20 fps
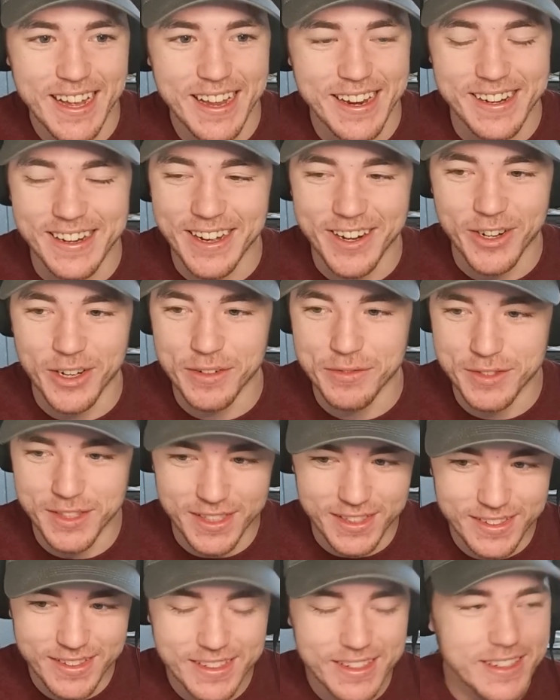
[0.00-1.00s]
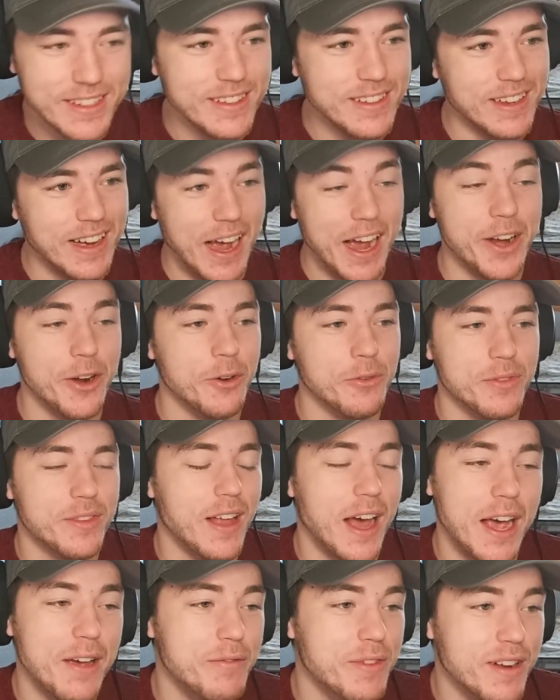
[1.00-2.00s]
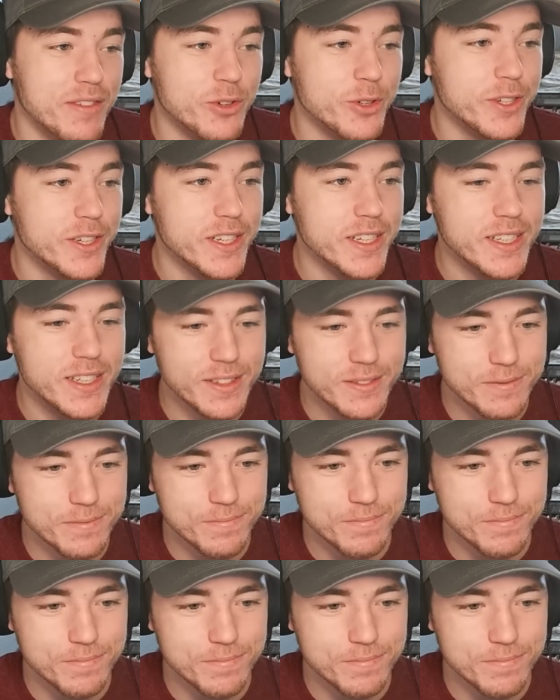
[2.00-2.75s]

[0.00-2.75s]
Not often. I've never done it.